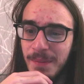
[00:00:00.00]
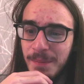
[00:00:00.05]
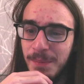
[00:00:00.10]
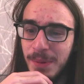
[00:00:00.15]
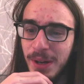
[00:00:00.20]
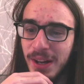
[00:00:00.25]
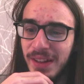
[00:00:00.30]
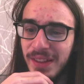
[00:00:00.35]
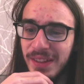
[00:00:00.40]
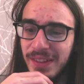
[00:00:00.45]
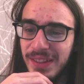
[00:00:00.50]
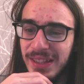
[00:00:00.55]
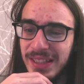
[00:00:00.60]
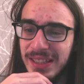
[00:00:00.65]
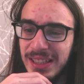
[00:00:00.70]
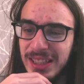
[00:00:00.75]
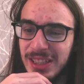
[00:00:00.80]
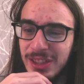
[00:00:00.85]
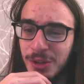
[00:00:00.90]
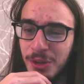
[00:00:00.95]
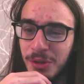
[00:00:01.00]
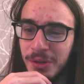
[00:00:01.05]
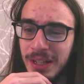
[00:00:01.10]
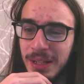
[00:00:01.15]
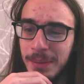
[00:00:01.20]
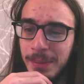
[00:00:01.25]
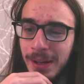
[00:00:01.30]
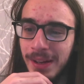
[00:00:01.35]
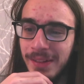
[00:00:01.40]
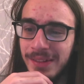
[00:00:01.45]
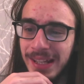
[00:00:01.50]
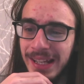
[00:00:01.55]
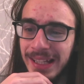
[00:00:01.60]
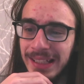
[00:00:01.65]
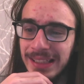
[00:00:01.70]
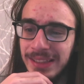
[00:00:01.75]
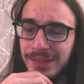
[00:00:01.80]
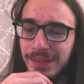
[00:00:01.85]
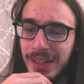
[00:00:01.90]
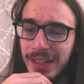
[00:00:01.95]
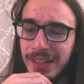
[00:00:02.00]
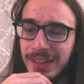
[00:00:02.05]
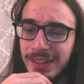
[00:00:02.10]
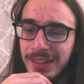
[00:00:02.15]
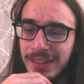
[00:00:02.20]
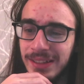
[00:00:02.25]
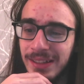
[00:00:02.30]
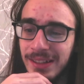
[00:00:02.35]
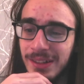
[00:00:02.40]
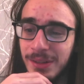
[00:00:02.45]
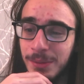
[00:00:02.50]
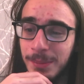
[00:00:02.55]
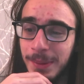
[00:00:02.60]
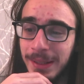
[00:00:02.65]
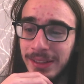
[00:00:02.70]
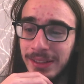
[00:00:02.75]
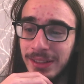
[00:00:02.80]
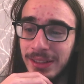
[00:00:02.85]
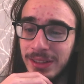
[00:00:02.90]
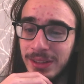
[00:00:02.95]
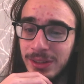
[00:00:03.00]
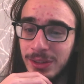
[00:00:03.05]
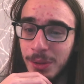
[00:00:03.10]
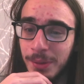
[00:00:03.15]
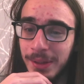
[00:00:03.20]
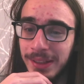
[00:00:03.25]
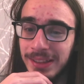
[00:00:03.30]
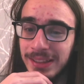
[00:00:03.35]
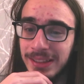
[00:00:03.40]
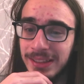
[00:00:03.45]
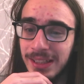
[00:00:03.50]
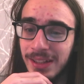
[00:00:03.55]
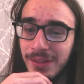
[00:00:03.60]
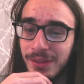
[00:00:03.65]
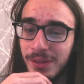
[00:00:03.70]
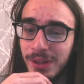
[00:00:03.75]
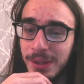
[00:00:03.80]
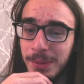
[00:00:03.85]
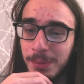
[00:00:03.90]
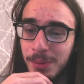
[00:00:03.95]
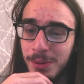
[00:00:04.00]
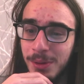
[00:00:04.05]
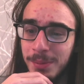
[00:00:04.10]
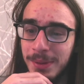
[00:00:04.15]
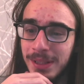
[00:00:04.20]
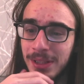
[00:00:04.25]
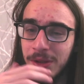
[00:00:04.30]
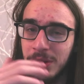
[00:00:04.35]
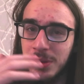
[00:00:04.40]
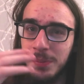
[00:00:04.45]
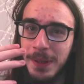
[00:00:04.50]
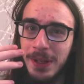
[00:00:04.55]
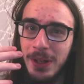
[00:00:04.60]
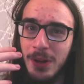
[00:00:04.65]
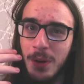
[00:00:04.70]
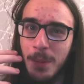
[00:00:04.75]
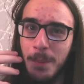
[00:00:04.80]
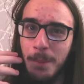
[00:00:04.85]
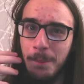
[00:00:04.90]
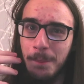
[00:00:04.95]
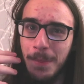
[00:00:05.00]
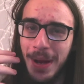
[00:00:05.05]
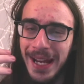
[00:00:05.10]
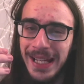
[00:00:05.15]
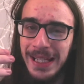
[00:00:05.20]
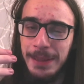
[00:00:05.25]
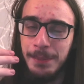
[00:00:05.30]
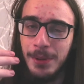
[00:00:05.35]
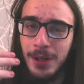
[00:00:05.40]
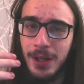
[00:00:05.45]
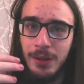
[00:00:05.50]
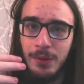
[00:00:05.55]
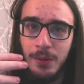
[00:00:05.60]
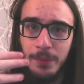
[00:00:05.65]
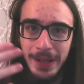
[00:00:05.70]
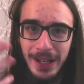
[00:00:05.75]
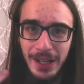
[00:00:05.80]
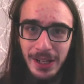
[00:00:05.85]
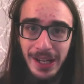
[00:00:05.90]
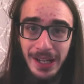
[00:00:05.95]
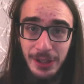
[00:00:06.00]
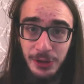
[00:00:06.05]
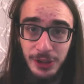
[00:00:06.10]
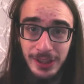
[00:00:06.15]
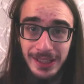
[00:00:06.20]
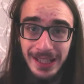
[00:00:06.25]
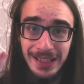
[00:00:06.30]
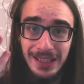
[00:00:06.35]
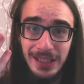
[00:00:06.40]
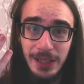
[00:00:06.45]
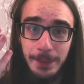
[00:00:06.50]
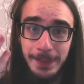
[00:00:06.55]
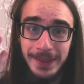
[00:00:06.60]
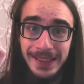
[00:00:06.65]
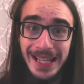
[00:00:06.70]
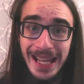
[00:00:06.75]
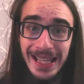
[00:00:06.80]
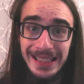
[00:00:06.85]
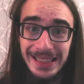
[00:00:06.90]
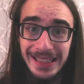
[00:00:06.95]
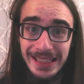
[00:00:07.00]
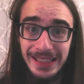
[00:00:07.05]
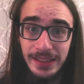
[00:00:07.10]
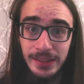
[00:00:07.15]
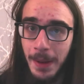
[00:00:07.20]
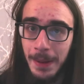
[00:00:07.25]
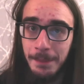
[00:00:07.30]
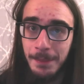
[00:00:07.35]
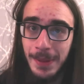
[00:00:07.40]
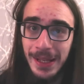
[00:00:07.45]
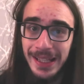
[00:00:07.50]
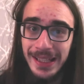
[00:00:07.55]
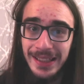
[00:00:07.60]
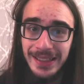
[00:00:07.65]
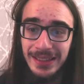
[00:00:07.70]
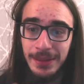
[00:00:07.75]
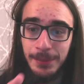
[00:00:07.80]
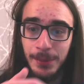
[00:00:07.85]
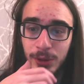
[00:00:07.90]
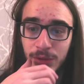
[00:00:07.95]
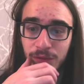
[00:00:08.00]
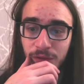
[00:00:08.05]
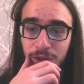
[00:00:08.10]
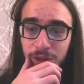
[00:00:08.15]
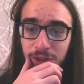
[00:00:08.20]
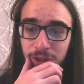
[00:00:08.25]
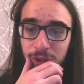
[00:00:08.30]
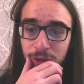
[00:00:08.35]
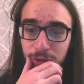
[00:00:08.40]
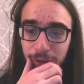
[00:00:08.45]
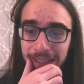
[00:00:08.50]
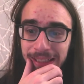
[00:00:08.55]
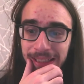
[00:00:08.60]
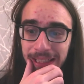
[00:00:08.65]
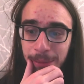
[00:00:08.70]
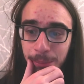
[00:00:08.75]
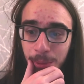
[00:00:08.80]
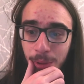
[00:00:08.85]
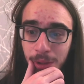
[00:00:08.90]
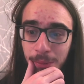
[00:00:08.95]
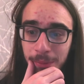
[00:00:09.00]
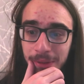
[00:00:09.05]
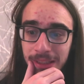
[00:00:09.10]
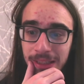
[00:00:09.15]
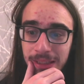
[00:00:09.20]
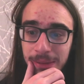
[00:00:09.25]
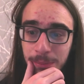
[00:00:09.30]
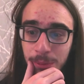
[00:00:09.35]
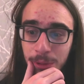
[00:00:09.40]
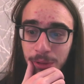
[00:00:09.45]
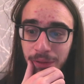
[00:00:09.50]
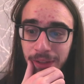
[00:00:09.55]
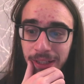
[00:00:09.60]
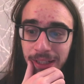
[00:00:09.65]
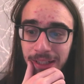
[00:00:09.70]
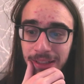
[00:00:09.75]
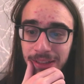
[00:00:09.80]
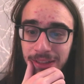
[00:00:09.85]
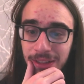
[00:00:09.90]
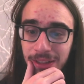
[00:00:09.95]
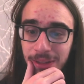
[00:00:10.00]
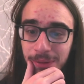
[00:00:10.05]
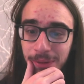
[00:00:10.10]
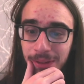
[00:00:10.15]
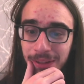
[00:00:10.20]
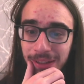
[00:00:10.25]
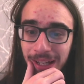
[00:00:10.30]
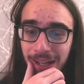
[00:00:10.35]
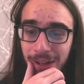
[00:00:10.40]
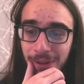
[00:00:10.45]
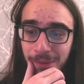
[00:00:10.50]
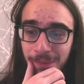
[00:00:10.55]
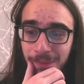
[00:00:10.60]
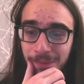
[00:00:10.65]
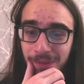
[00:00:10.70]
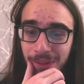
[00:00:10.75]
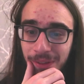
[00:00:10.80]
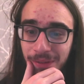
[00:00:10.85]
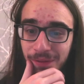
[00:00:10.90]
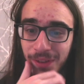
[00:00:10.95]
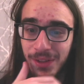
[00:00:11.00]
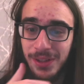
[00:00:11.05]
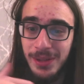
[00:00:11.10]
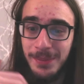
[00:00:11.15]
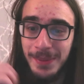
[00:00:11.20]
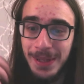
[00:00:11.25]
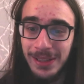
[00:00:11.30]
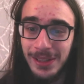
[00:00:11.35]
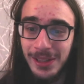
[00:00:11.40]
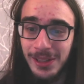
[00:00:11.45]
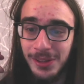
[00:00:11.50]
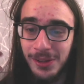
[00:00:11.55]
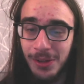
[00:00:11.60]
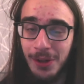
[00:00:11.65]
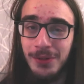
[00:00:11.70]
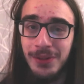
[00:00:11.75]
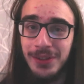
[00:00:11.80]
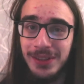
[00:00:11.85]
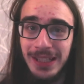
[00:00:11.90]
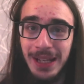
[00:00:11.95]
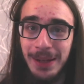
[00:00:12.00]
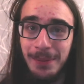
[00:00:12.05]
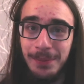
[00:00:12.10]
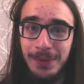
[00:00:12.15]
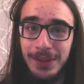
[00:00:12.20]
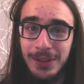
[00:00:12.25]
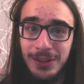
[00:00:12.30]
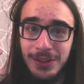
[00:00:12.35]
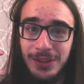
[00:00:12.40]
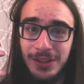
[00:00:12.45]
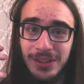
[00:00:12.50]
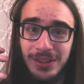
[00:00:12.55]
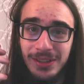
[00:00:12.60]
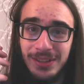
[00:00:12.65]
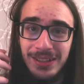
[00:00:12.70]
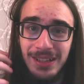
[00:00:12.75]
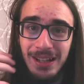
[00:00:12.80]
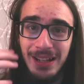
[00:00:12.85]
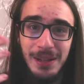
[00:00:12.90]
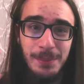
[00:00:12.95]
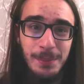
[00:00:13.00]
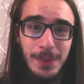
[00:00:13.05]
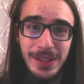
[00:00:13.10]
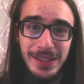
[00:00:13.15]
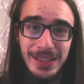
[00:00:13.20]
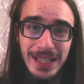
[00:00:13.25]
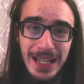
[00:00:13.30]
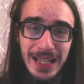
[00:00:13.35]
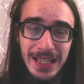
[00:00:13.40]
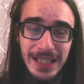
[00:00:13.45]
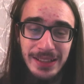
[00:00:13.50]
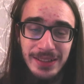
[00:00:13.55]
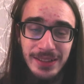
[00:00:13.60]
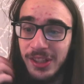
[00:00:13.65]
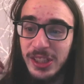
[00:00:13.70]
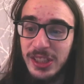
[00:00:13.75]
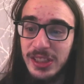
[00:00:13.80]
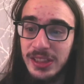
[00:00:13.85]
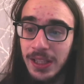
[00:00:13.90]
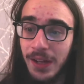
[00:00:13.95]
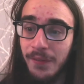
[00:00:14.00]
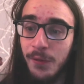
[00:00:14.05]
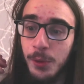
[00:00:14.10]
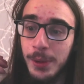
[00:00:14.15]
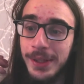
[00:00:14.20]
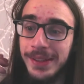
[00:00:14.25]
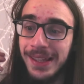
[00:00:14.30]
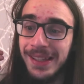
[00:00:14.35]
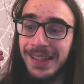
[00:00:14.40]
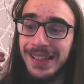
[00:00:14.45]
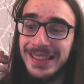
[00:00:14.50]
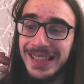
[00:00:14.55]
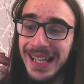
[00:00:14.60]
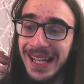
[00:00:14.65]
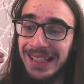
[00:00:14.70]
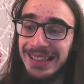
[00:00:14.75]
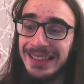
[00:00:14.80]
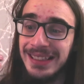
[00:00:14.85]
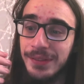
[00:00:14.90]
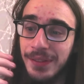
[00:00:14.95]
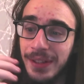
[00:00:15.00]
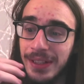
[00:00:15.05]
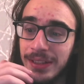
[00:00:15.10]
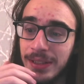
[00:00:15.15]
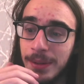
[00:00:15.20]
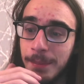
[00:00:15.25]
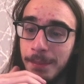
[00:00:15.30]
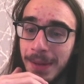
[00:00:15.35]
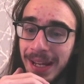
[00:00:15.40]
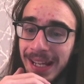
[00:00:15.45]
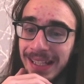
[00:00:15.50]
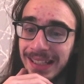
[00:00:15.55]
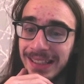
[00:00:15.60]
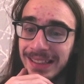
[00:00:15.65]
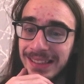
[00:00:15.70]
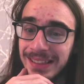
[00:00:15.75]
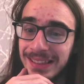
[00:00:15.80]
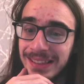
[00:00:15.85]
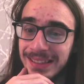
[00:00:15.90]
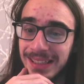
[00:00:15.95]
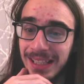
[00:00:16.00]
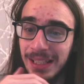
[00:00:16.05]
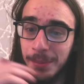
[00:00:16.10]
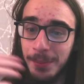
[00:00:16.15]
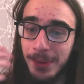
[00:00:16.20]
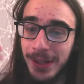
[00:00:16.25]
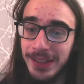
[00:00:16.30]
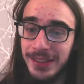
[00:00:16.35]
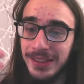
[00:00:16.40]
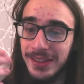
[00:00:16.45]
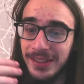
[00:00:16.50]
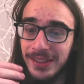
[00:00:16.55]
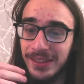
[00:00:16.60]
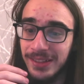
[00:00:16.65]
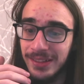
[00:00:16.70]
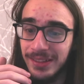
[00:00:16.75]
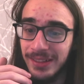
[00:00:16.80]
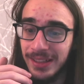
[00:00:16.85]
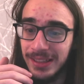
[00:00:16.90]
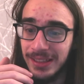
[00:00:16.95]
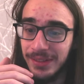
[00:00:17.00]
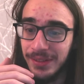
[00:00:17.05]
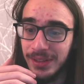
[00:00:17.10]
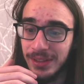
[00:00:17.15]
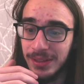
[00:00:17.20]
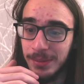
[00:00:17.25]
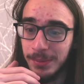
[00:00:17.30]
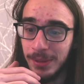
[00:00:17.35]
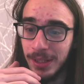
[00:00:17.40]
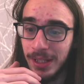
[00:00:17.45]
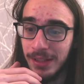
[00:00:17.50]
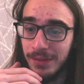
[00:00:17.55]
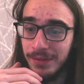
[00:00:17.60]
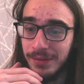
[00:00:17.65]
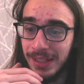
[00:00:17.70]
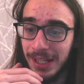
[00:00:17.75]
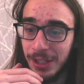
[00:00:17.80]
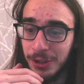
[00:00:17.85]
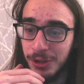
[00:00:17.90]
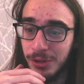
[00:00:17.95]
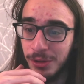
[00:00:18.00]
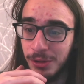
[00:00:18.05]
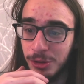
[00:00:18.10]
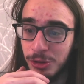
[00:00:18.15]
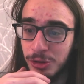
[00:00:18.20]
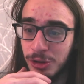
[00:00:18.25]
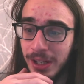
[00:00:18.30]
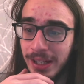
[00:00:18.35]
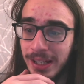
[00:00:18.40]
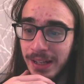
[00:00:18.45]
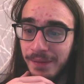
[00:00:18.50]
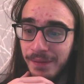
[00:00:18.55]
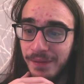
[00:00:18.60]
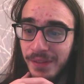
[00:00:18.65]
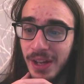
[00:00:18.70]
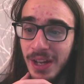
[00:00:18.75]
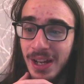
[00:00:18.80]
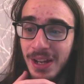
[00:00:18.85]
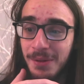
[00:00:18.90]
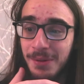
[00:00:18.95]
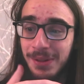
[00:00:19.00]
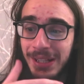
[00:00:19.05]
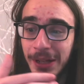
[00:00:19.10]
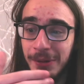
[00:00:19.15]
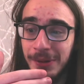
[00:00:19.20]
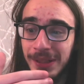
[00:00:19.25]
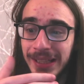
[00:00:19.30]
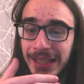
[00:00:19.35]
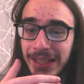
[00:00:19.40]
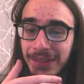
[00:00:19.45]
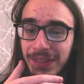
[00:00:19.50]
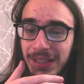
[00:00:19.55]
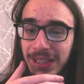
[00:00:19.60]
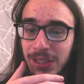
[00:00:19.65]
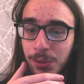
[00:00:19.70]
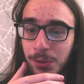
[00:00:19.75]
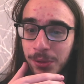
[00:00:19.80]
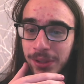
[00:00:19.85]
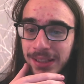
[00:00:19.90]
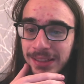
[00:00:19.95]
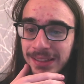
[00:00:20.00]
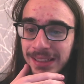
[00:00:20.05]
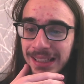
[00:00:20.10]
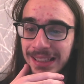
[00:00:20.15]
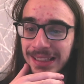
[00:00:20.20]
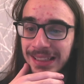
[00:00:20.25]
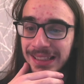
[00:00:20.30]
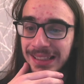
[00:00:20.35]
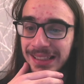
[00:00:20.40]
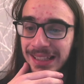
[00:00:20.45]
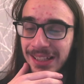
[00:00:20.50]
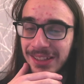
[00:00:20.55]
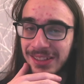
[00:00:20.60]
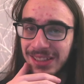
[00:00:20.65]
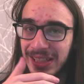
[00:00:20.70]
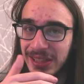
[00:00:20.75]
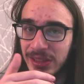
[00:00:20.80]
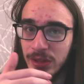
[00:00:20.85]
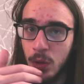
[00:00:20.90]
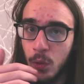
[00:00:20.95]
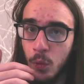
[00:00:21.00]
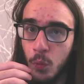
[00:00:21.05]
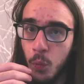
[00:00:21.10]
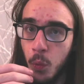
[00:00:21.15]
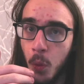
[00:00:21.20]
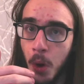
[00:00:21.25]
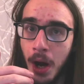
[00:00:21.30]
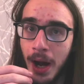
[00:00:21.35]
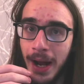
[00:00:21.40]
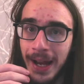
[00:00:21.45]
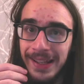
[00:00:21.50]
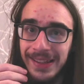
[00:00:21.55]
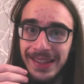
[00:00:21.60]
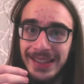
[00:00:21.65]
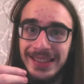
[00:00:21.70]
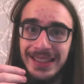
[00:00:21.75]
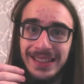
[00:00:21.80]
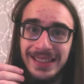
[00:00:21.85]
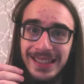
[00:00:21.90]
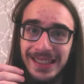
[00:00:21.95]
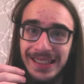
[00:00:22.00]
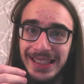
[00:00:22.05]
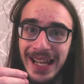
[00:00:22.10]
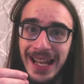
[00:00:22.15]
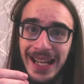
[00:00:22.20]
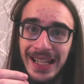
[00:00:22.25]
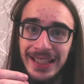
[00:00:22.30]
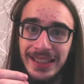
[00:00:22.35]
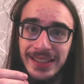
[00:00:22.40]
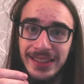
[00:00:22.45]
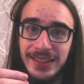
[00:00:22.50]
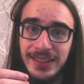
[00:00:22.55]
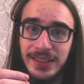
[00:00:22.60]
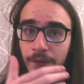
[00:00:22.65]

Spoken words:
But this story about an excavator who makes a historic discovery probably looks better on paper than what we actually ended up getting. My biggest and most frustrating problem with this movie is to do with how the fundamental concept is just kind of mundane. The discovery that this excavator makes is celebrated as if it's some kind of national triumph, without really giving the audience any details as to why this is the case.